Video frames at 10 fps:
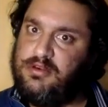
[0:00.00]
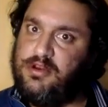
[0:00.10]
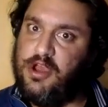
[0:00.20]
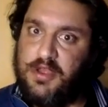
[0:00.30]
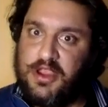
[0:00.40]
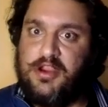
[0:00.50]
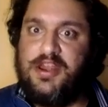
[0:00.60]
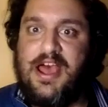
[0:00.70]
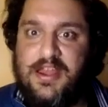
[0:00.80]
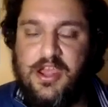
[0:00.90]
knowing
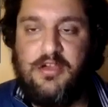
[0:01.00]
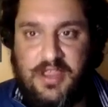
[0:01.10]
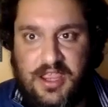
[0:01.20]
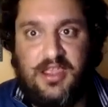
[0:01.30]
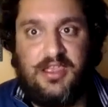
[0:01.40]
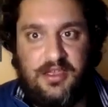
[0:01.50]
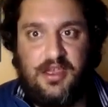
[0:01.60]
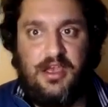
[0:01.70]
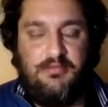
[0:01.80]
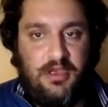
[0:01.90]
or not knowing,
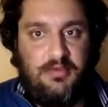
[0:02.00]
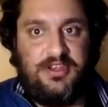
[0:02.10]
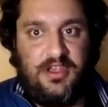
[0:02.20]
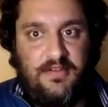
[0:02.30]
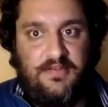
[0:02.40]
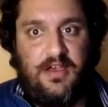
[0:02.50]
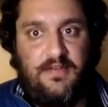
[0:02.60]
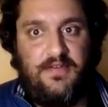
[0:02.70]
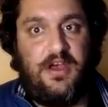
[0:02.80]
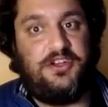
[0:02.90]
a moment
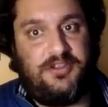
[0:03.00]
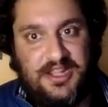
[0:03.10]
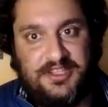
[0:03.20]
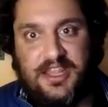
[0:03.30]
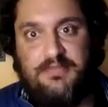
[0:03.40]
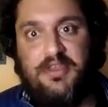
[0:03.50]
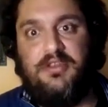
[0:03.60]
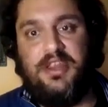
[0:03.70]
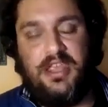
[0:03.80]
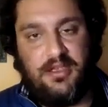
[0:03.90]
of
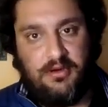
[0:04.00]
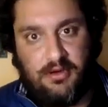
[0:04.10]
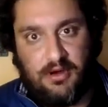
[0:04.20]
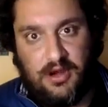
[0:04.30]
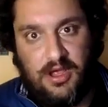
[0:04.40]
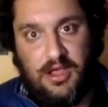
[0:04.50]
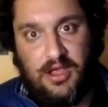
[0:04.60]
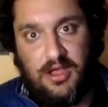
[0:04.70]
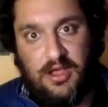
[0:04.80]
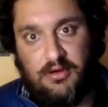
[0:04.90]
untranslatability or
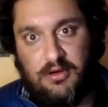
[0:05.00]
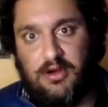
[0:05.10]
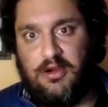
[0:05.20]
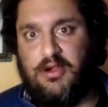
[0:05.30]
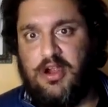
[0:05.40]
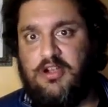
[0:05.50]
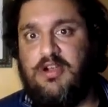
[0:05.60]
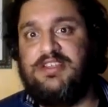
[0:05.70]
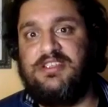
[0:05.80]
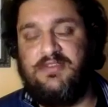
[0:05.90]
a
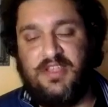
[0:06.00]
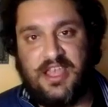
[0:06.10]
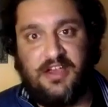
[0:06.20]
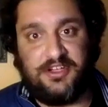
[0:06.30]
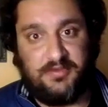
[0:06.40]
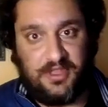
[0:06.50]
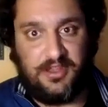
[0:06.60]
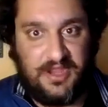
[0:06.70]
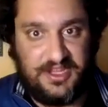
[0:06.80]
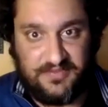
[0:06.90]
crisis of encounter with
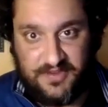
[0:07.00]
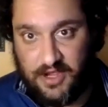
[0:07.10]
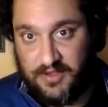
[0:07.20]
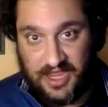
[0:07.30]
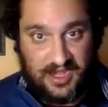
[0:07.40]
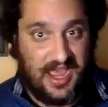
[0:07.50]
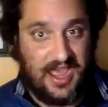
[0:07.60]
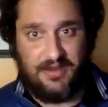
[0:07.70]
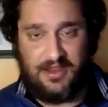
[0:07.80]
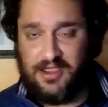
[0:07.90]
other ways of knowing and
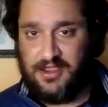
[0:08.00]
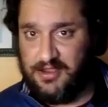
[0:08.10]
not